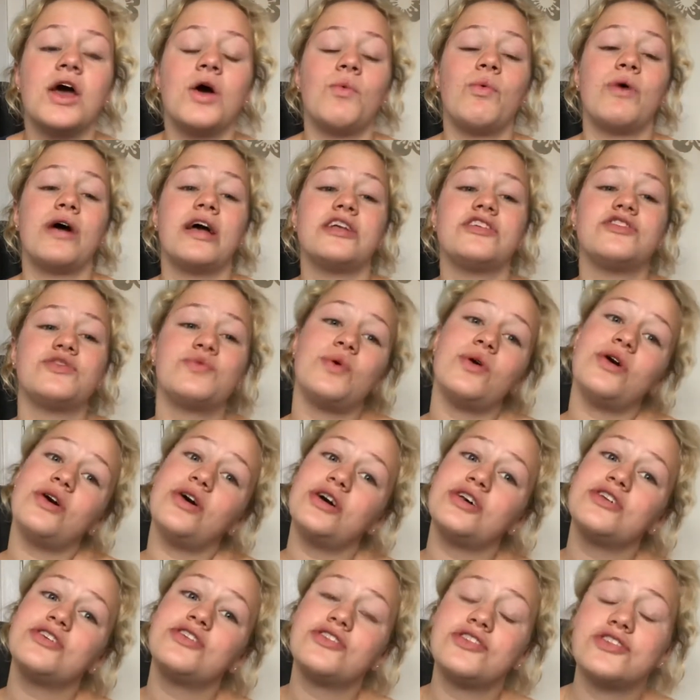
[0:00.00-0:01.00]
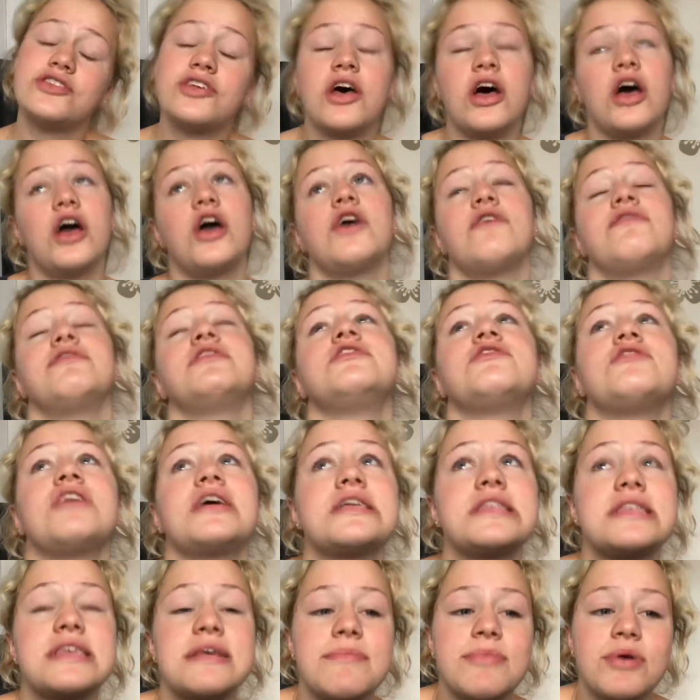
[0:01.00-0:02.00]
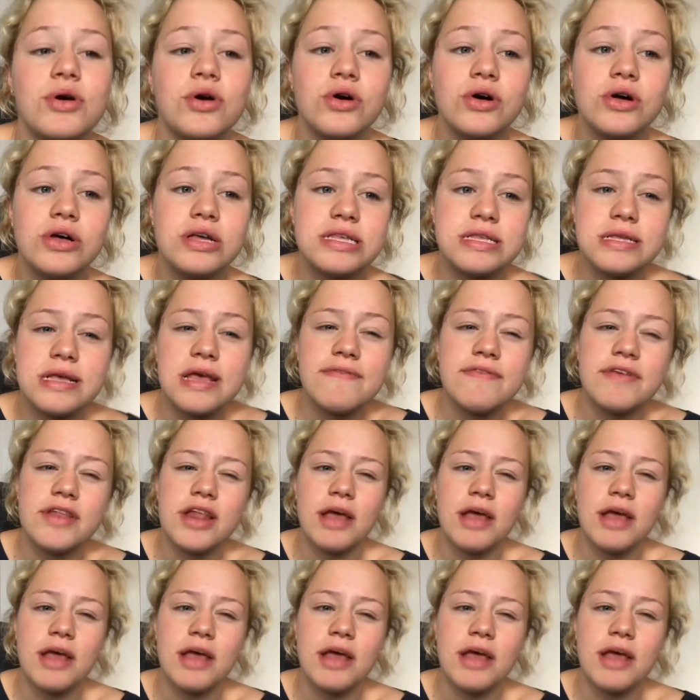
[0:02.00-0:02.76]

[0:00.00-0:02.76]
which was so frustrating, because if you